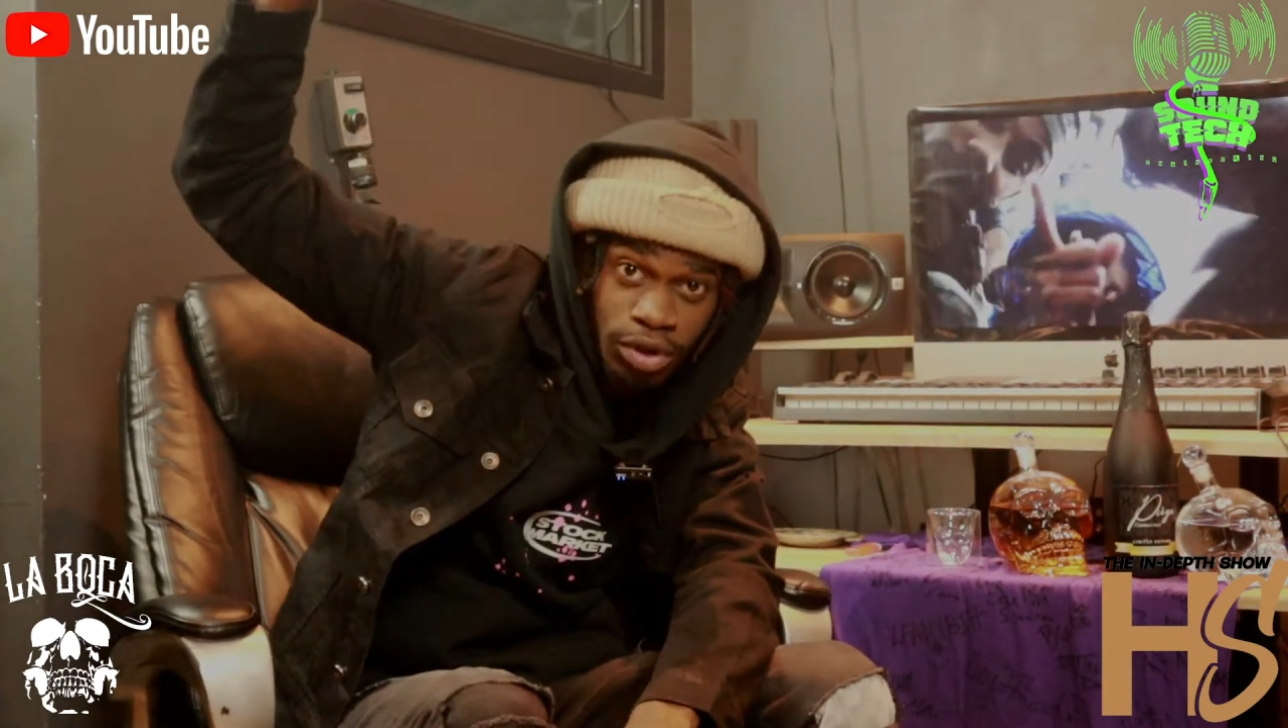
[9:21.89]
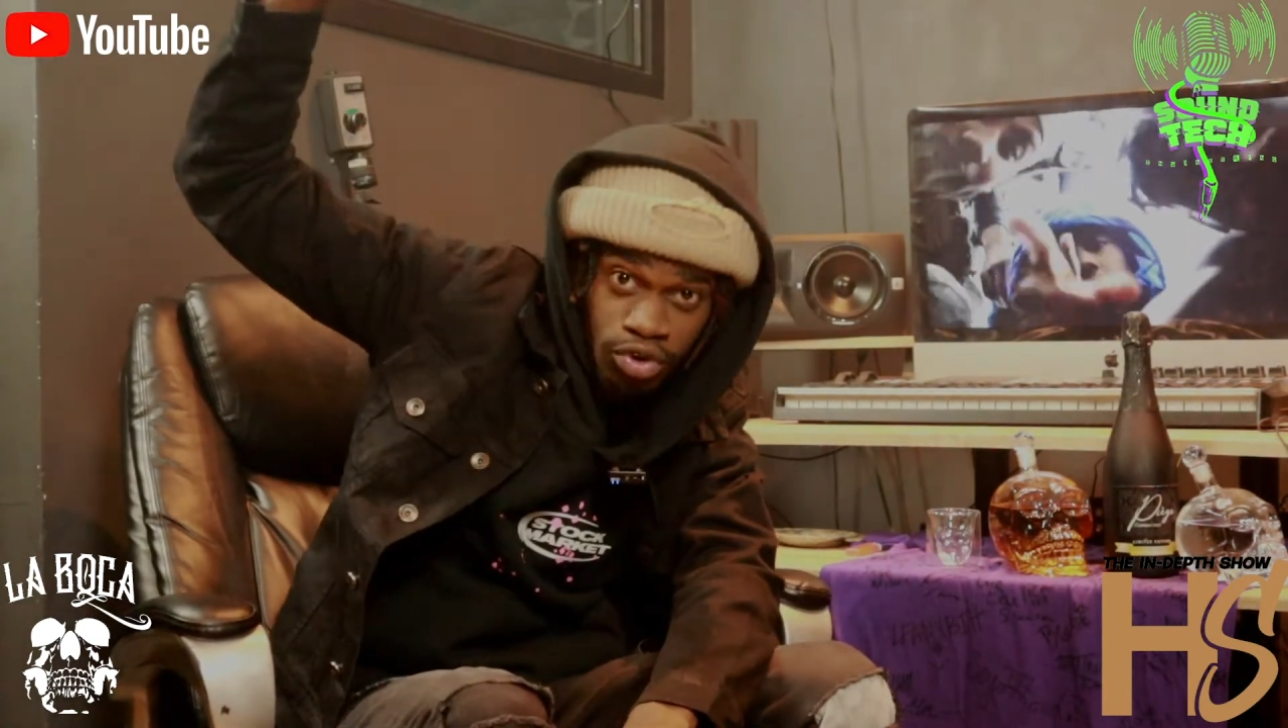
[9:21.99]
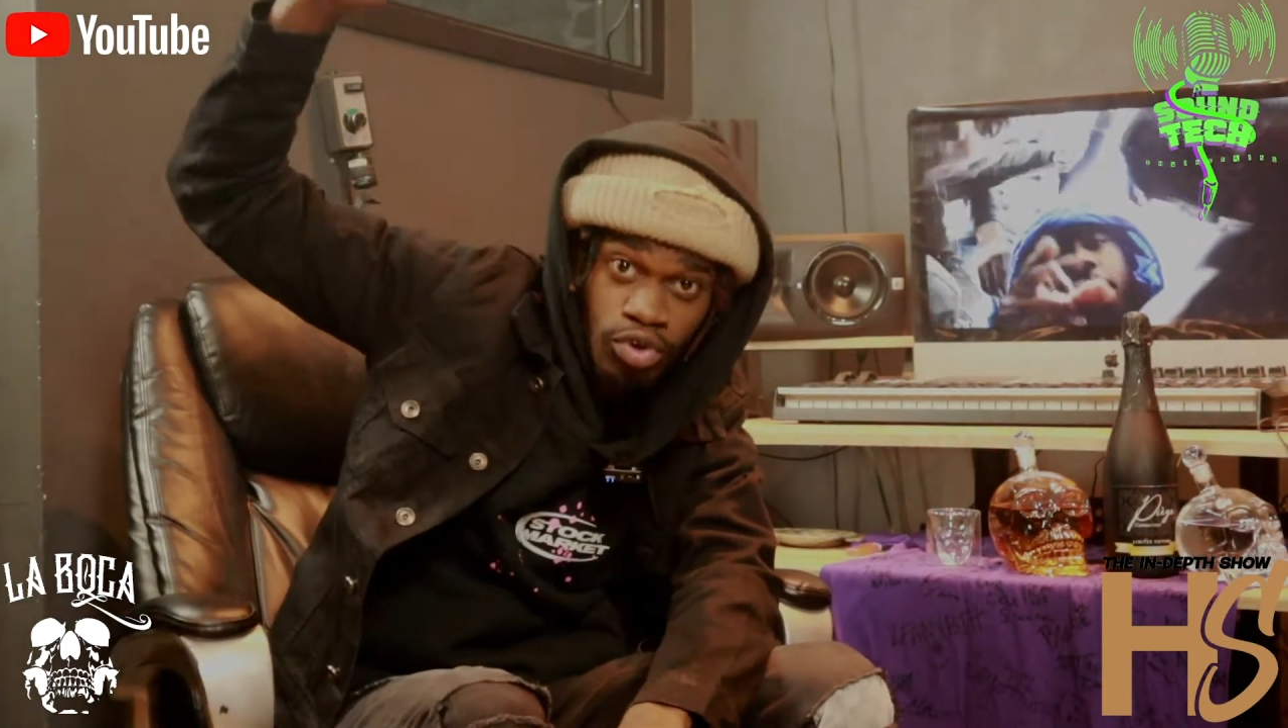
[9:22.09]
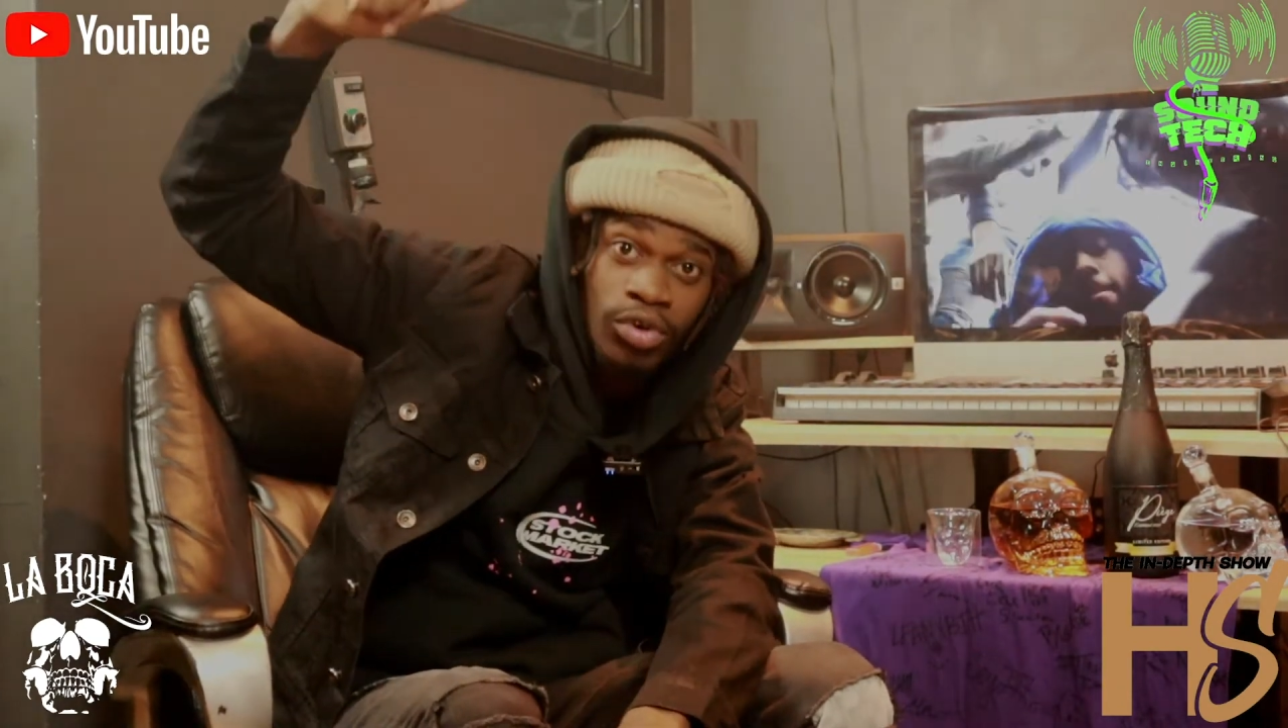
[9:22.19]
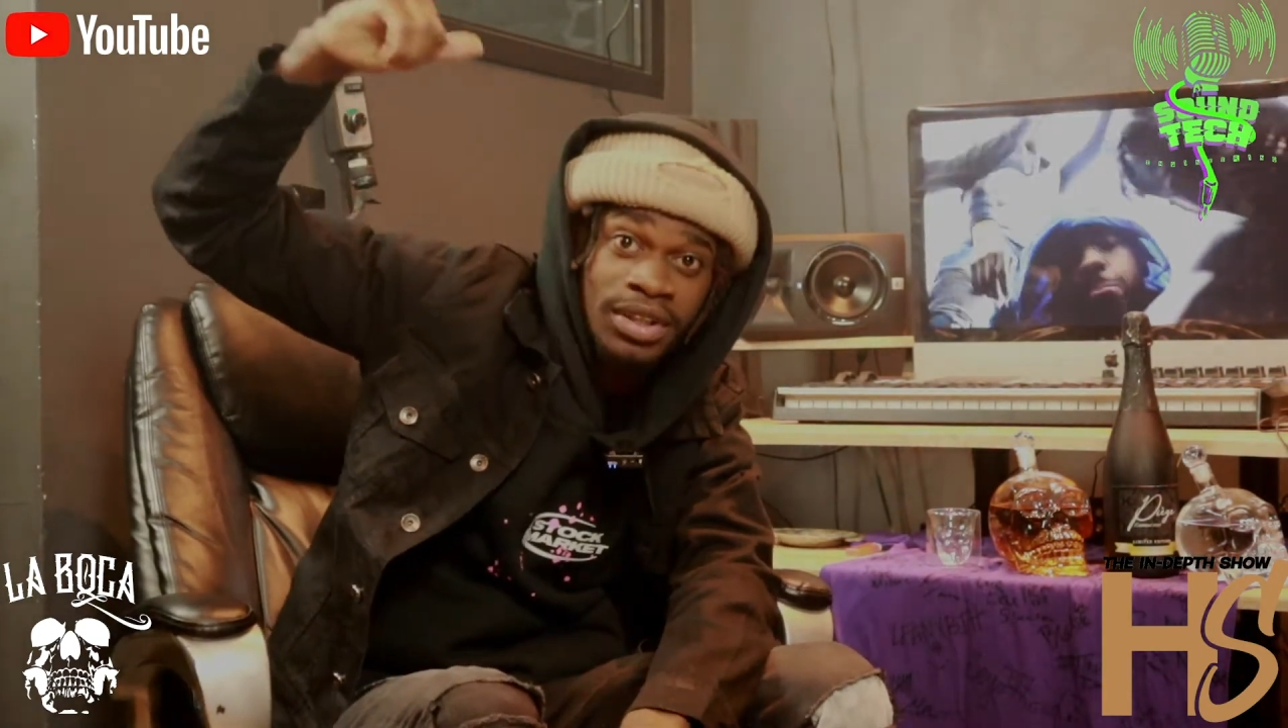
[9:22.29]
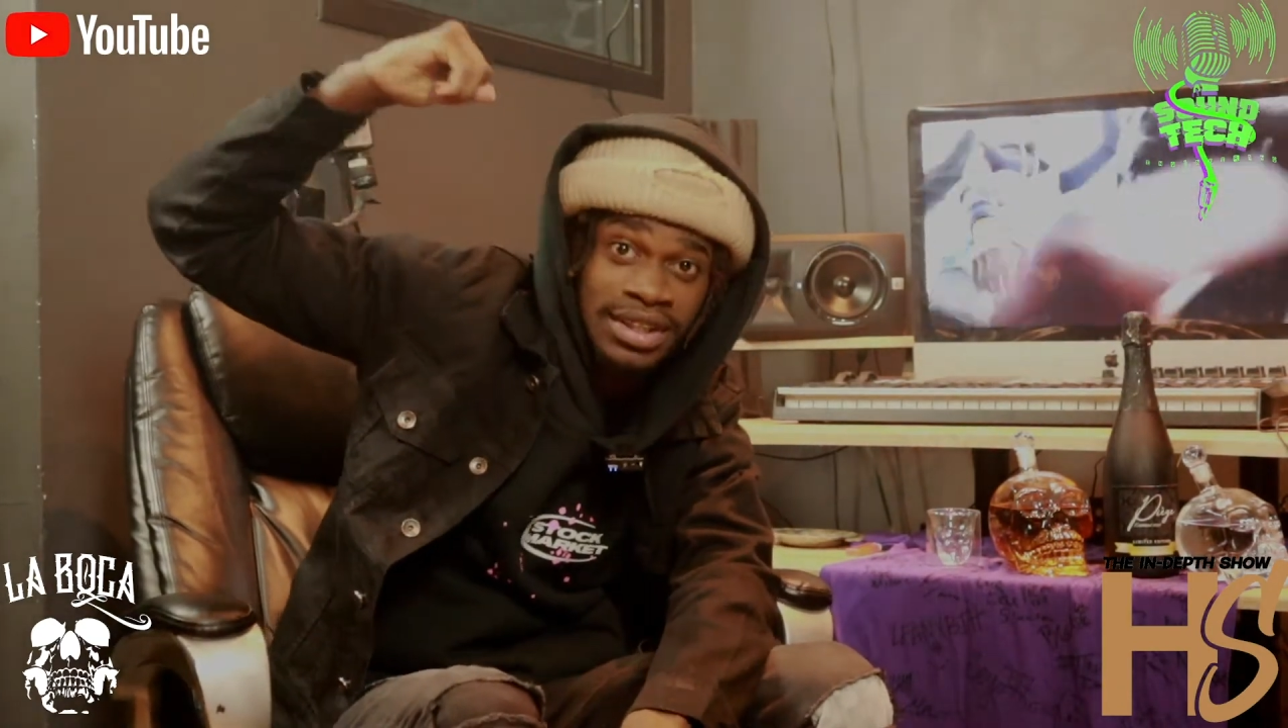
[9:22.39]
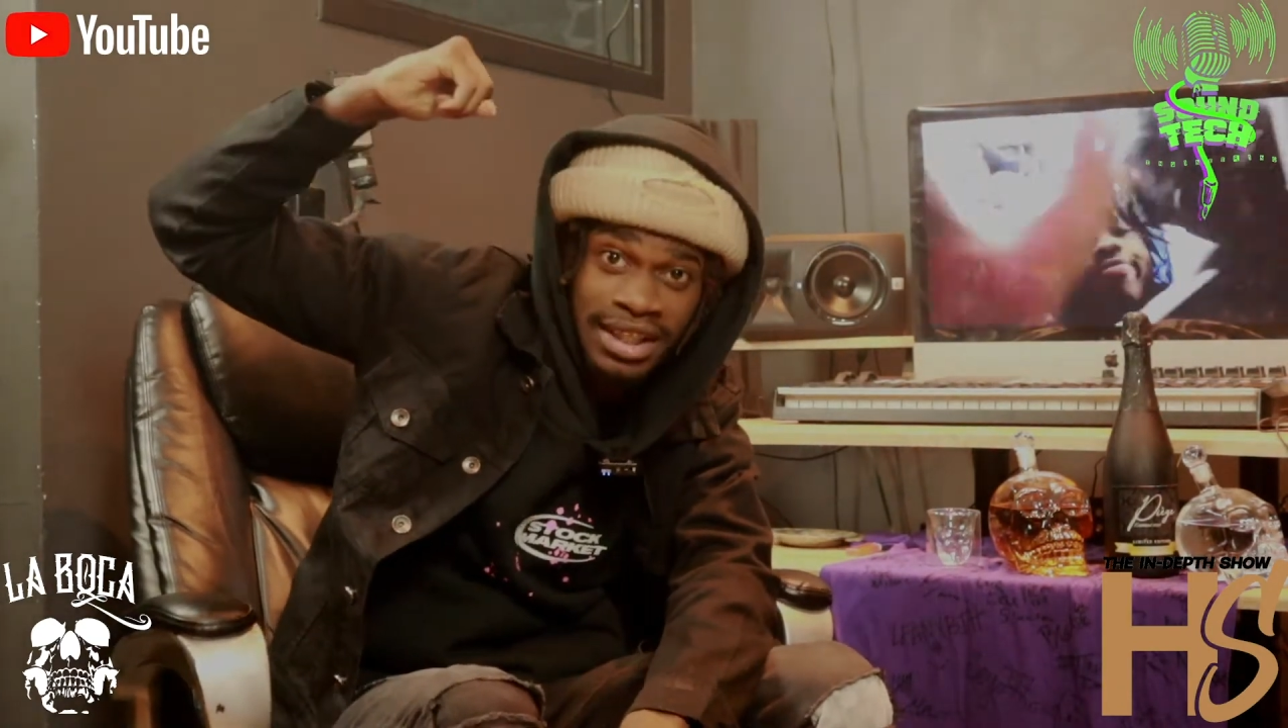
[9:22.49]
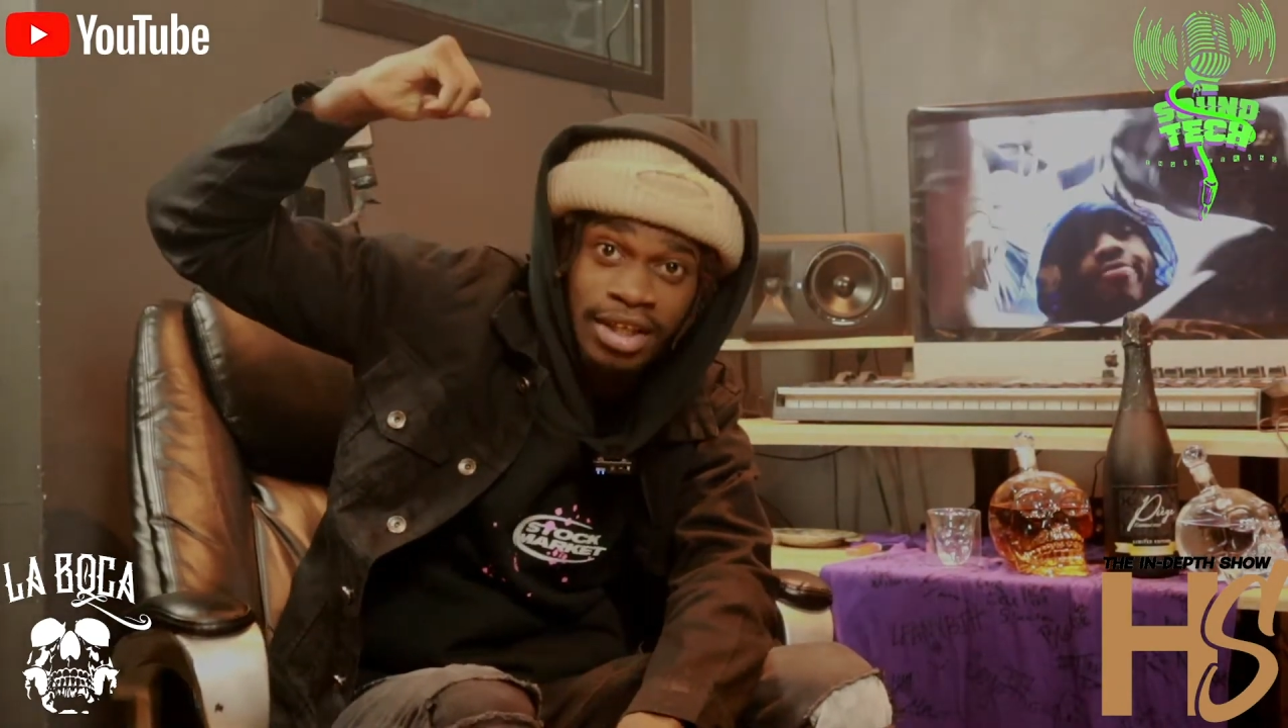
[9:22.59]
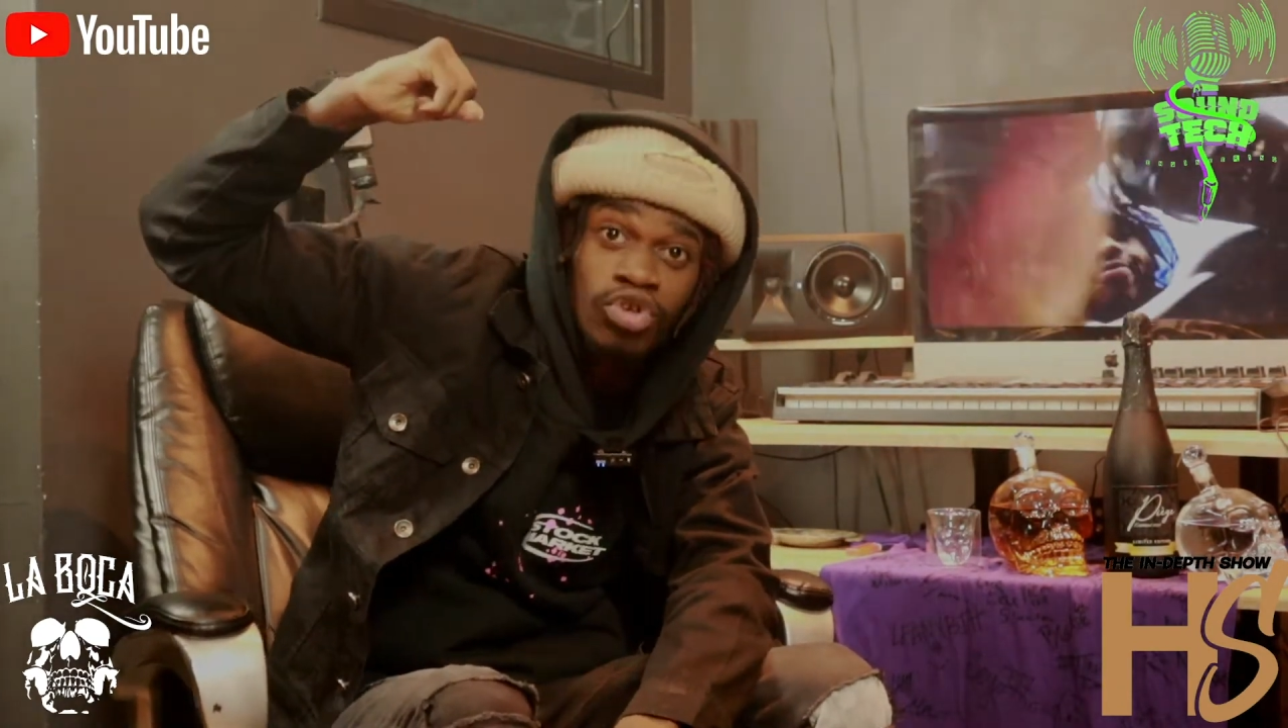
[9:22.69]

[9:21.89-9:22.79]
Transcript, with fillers: when you go to take,